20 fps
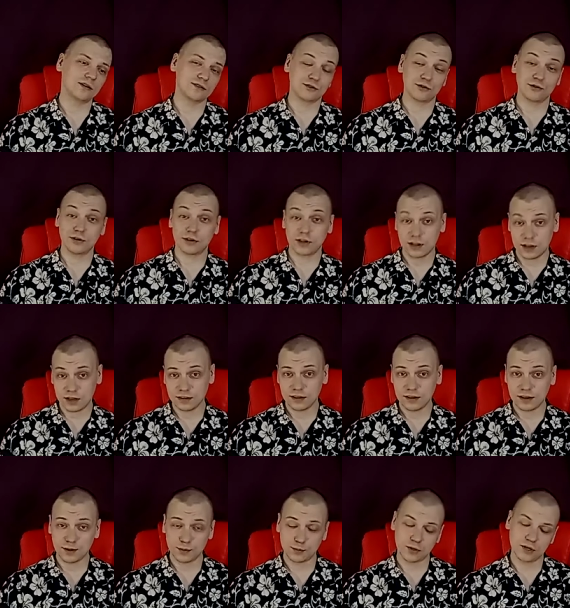So again,
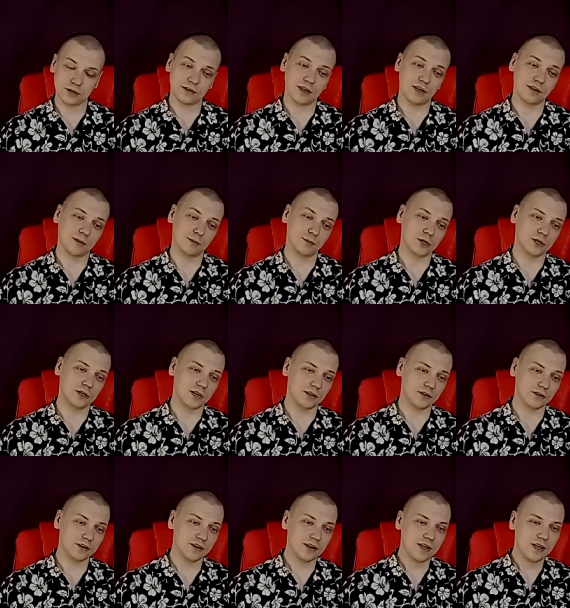thank me, thank me later.
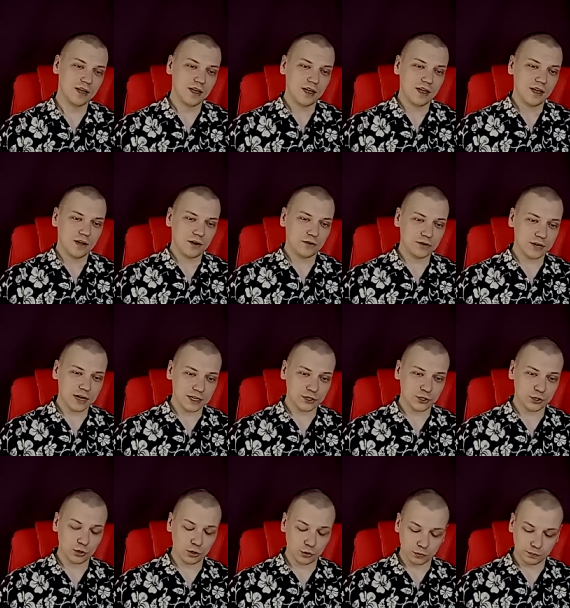All right,
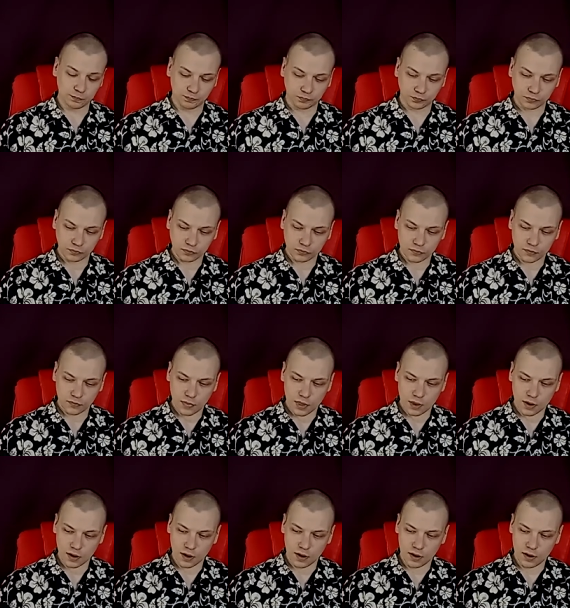so
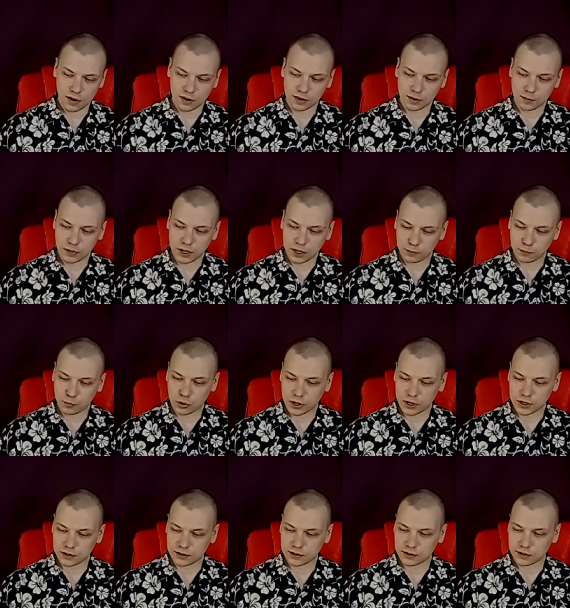uh, the main
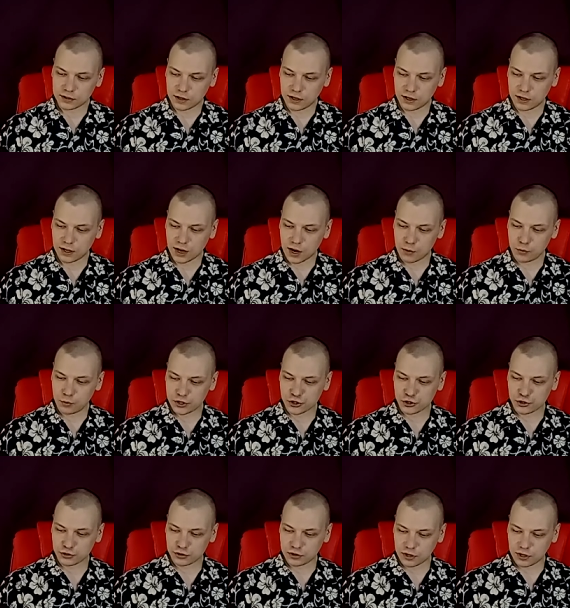point uh, I wish
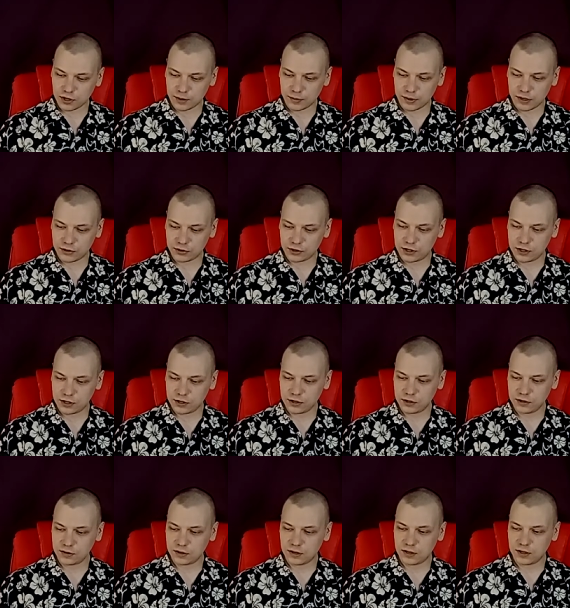to talk about
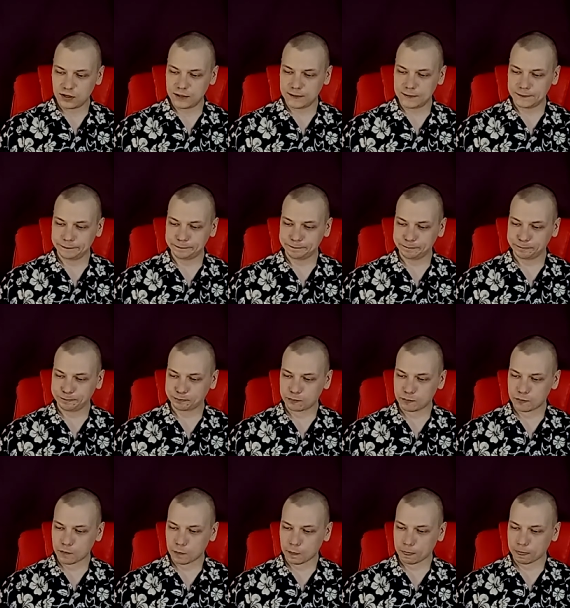here um,
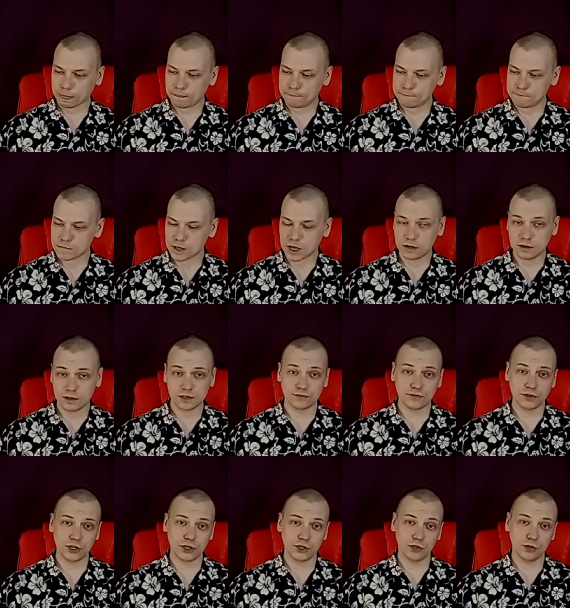in this
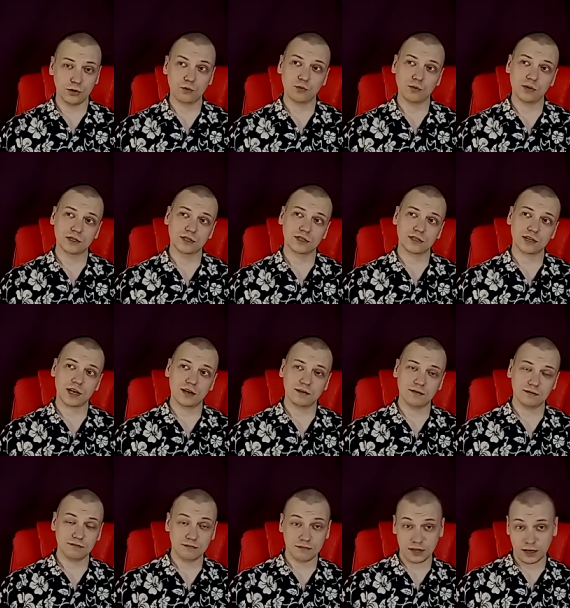video was, uh,
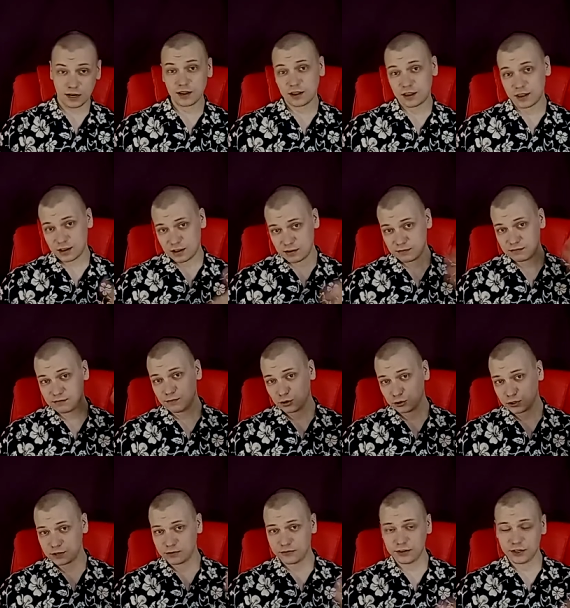like again,
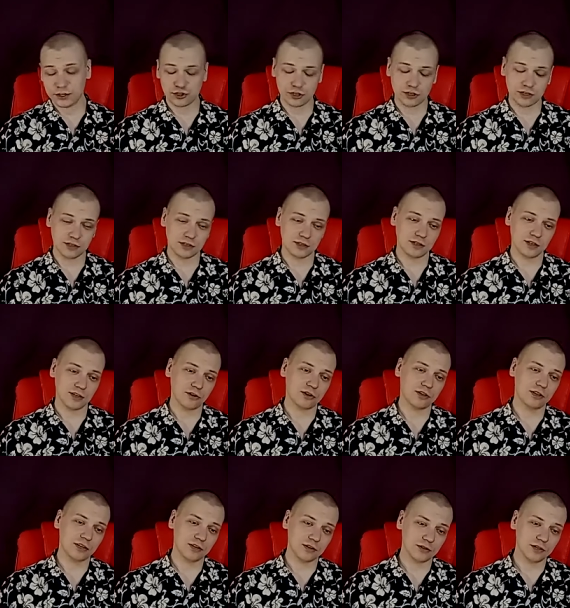motivation is there
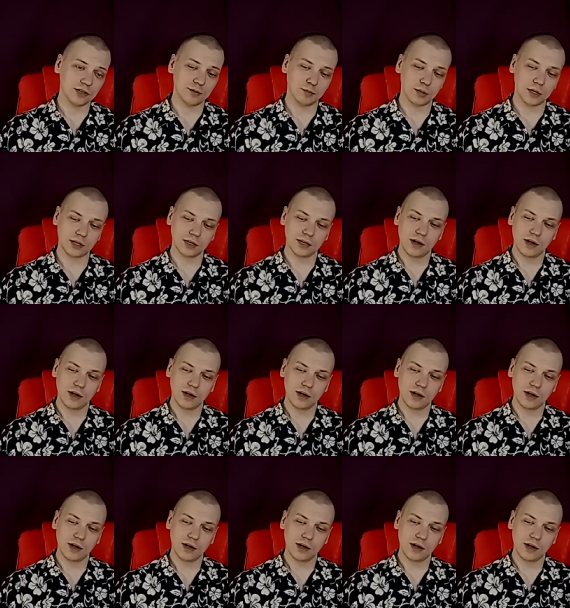clearly, but